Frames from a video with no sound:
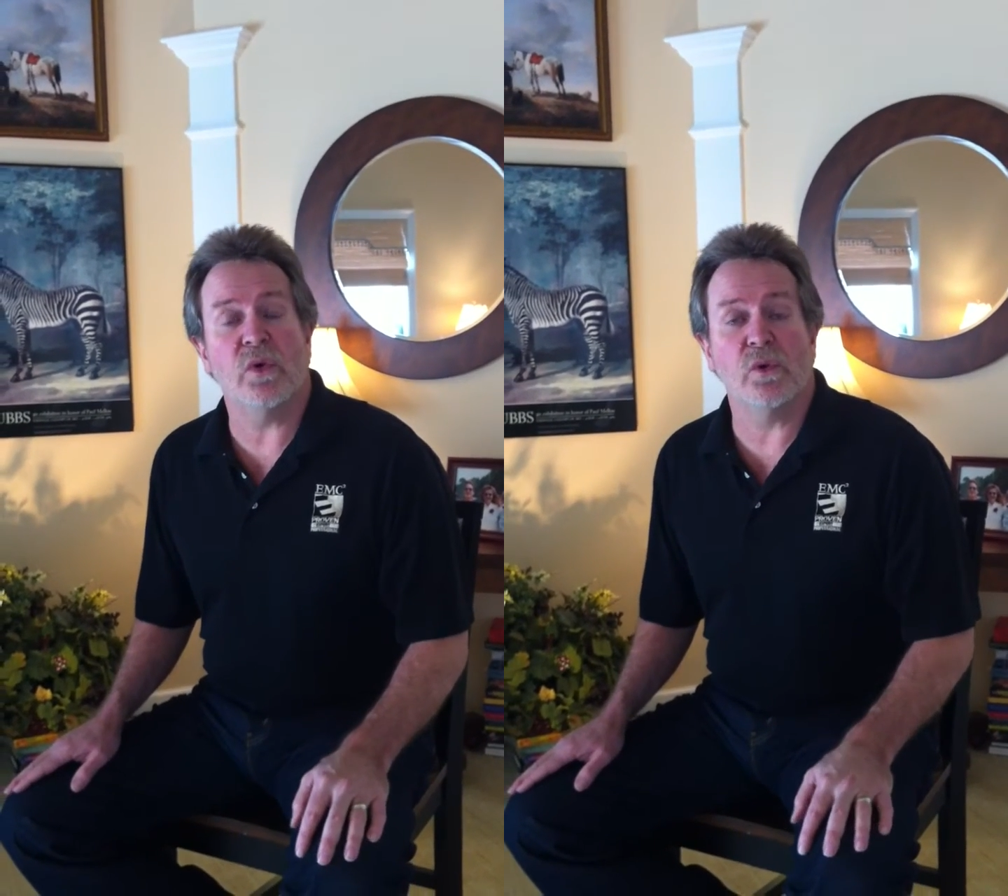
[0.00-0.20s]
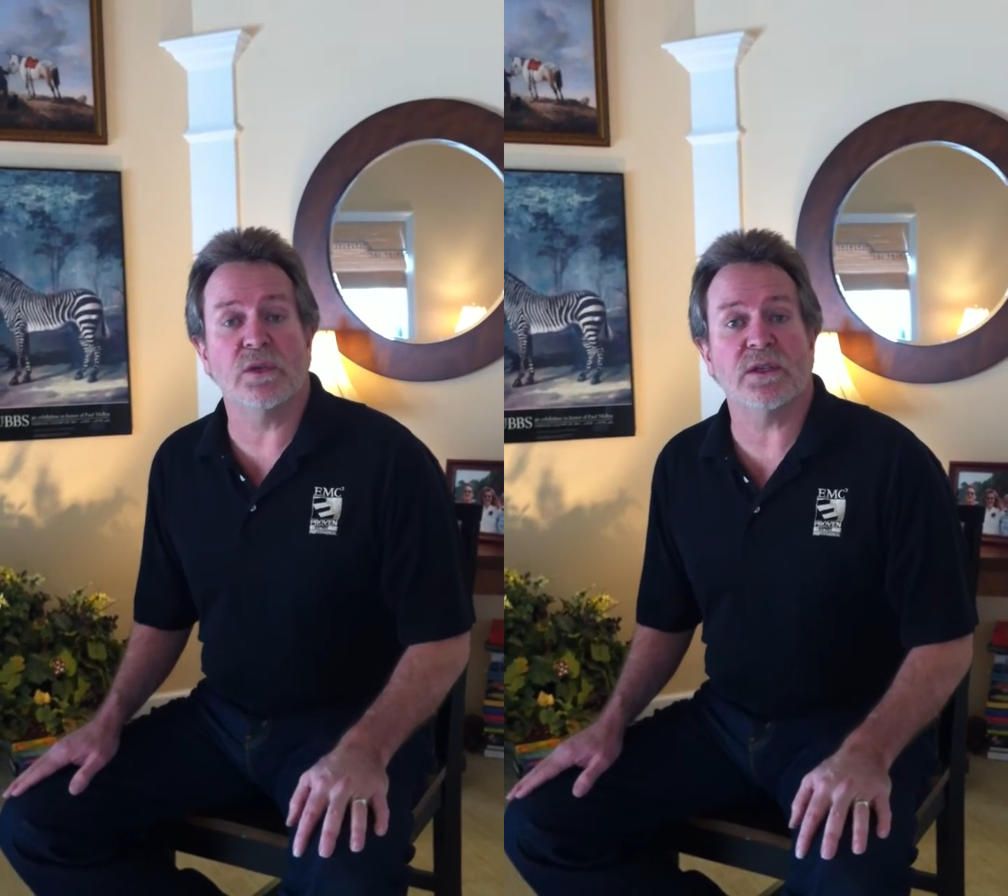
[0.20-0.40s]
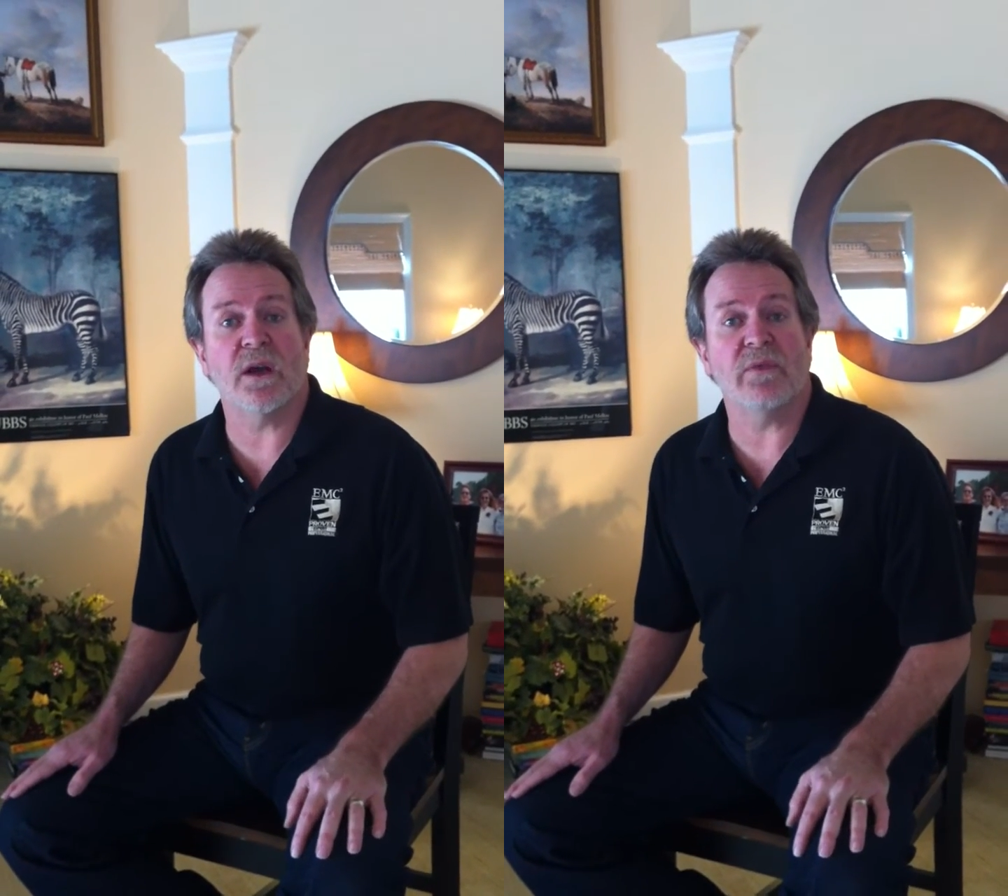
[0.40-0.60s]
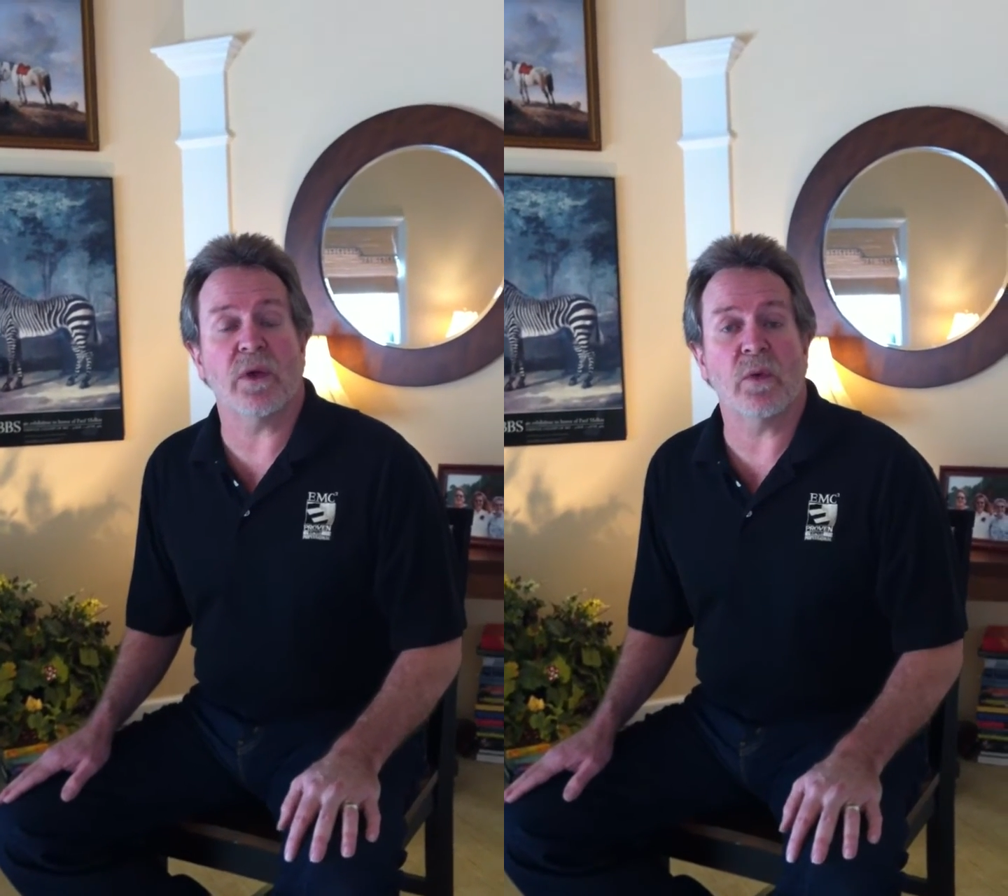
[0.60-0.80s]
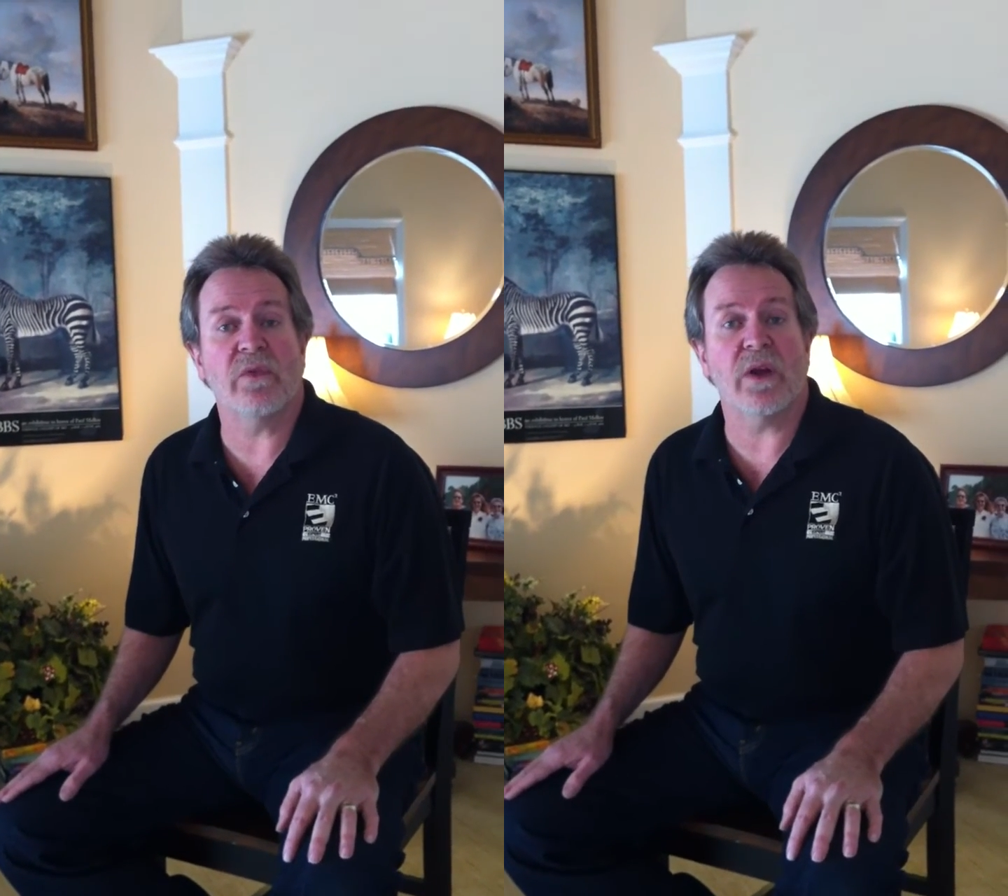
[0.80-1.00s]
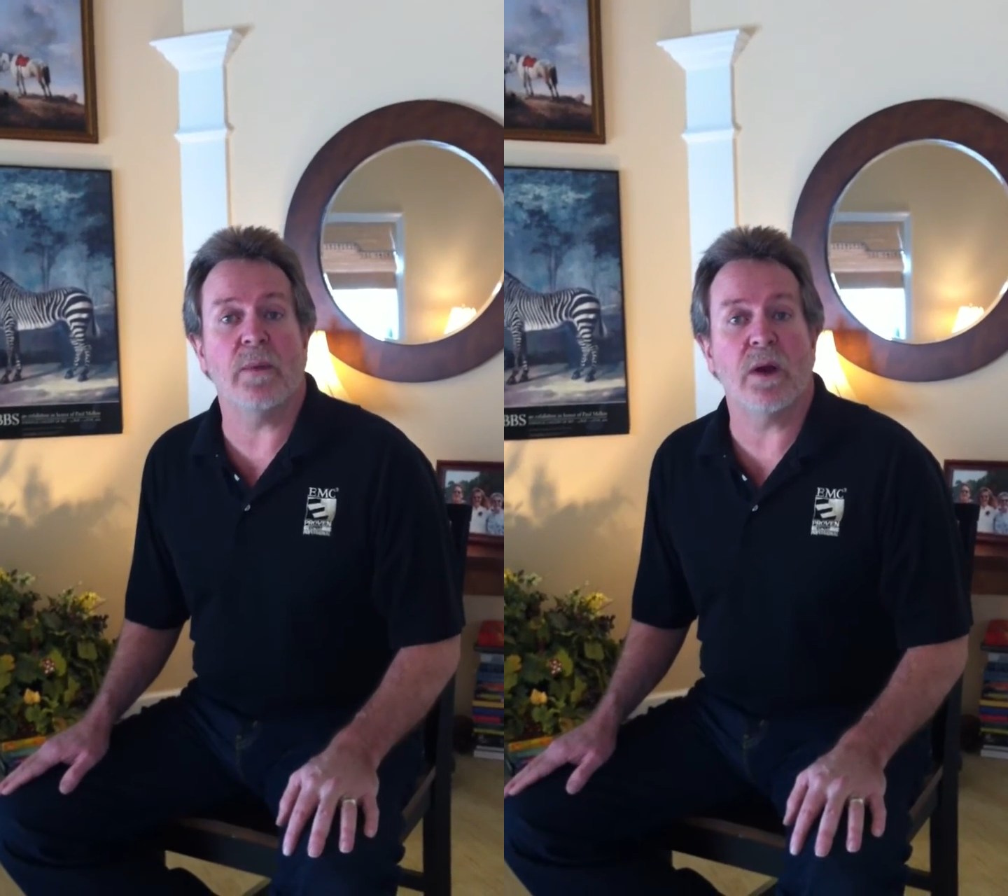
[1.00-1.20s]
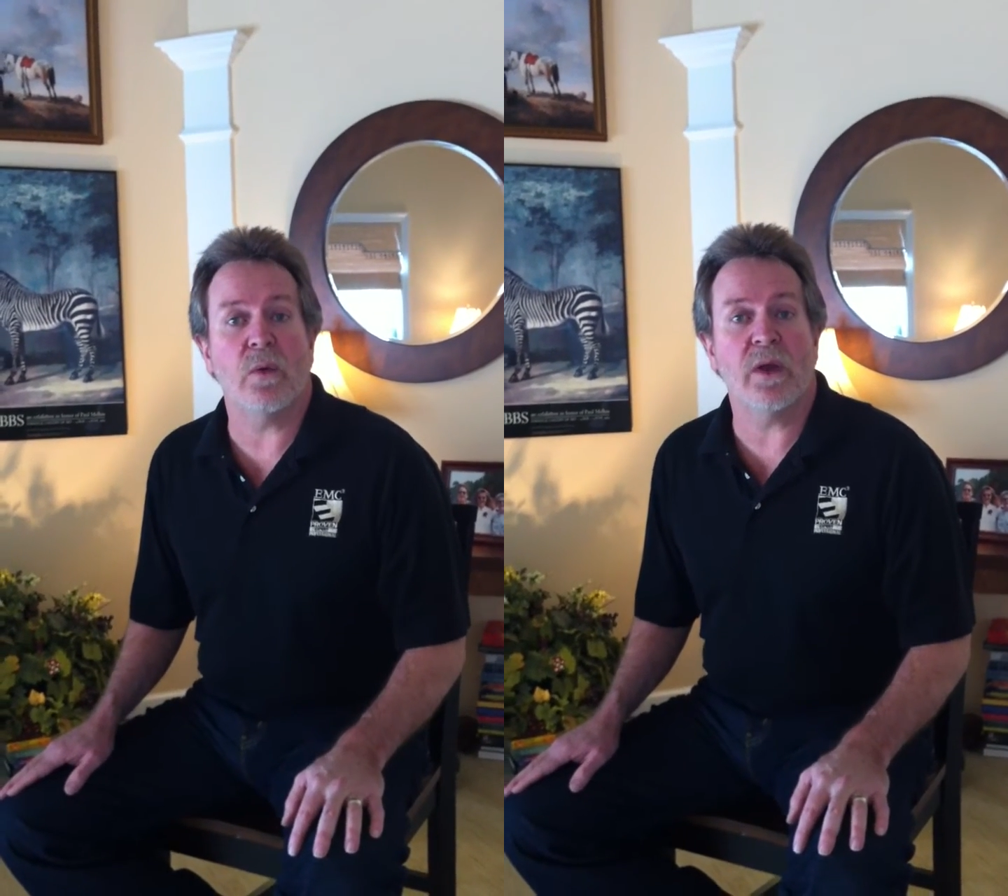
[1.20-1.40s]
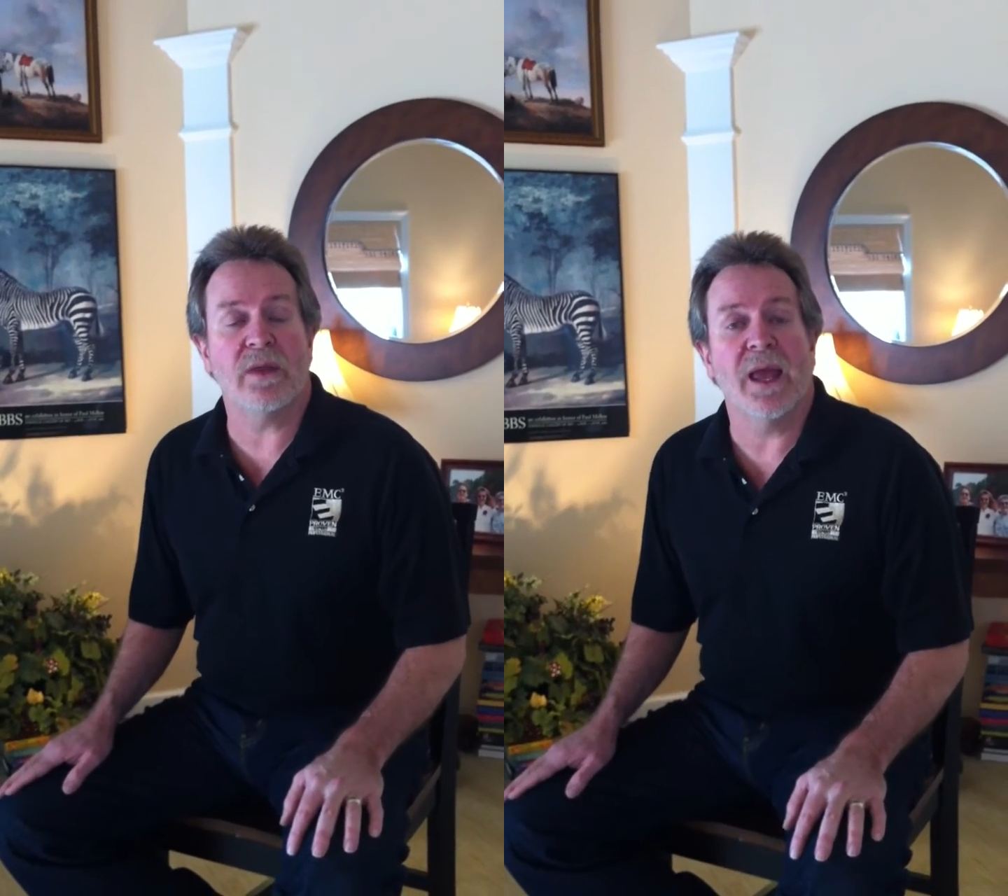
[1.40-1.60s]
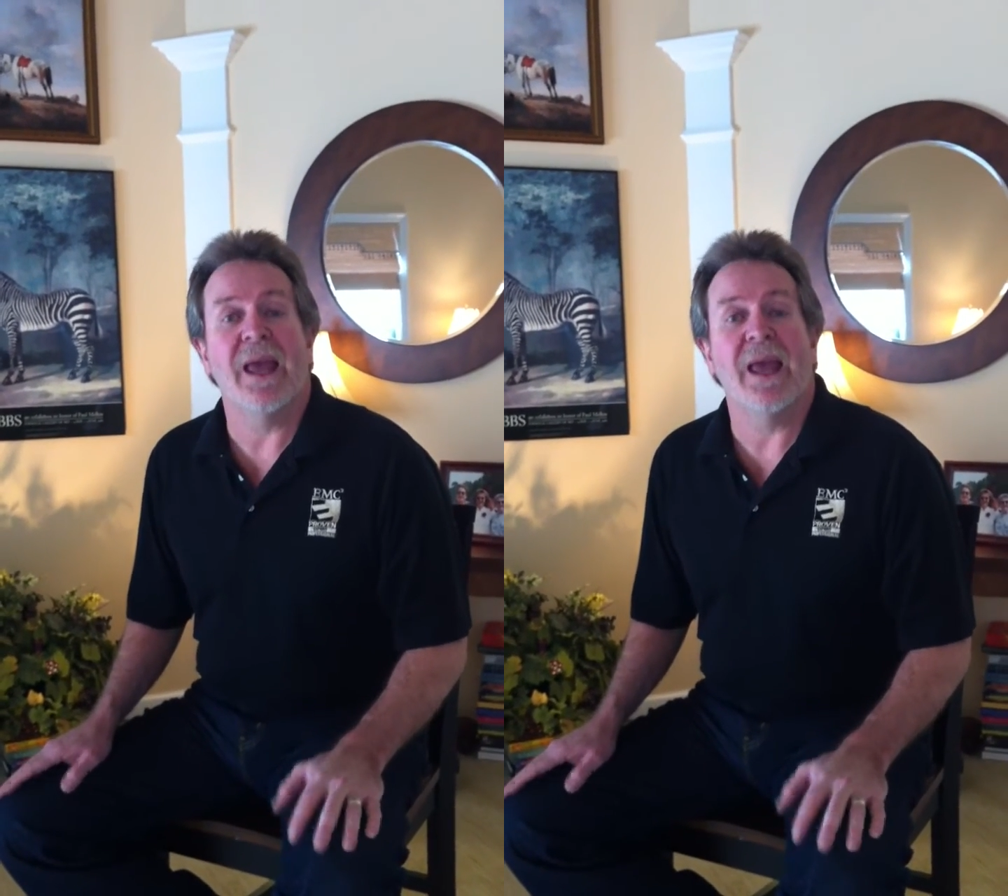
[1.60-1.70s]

cool stuff that we've come out with.